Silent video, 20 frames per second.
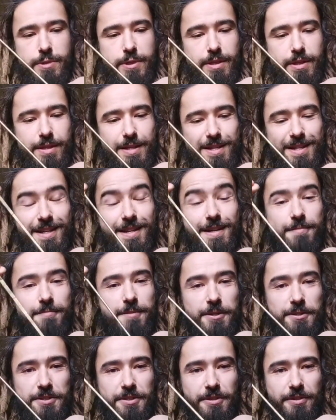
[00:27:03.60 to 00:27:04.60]
and then I come
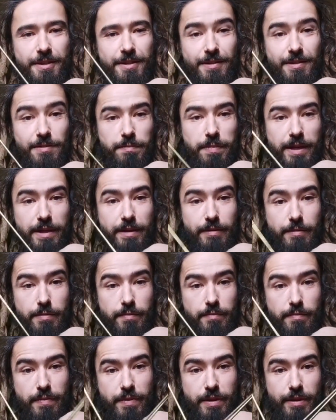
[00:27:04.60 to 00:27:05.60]
out on these by
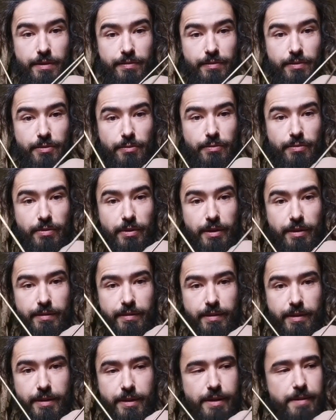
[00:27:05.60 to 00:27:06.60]
these two
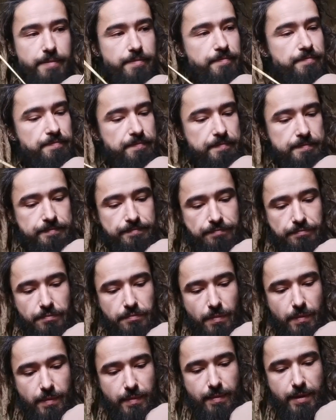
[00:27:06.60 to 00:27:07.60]
sides here
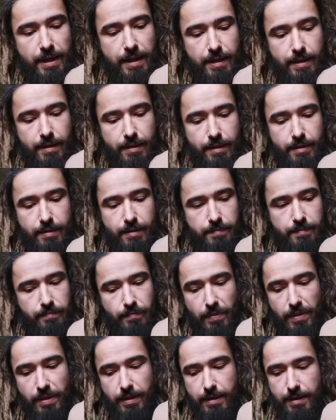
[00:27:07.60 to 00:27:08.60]
and
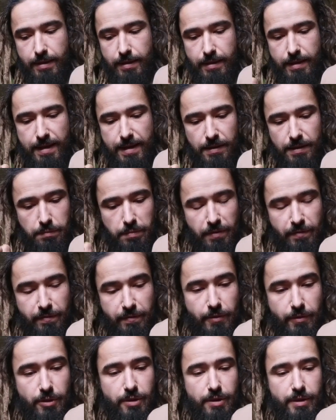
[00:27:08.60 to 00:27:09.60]
as
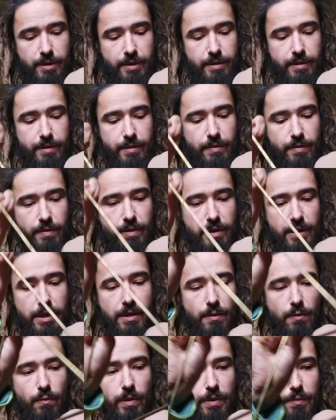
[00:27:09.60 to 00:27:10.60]
before
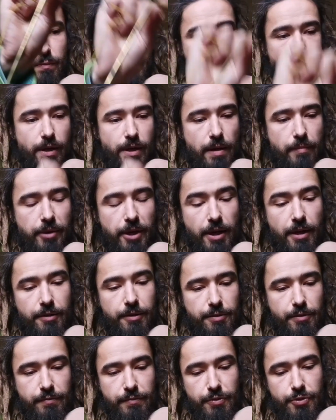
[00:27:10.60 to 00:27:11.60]
when we're coming
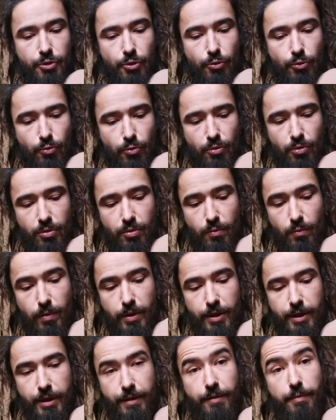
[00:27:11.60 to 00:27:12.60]
out of two
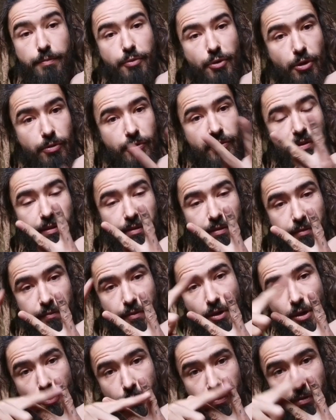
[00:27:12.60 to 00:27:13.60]
we're in the process
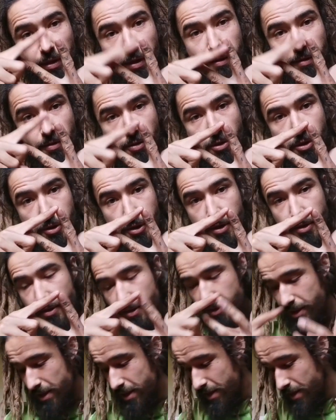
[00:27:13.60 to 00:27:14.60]
of closing a corner
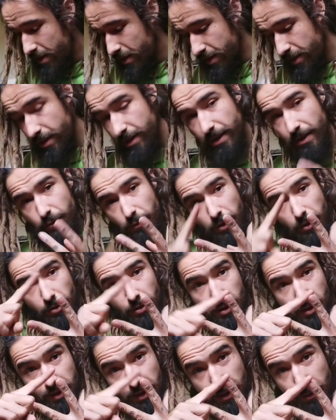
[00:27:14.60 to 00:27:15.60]
and we
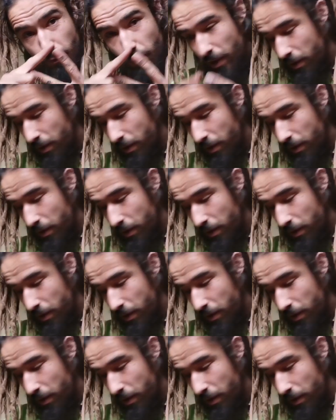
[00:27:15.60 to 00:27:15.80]
only need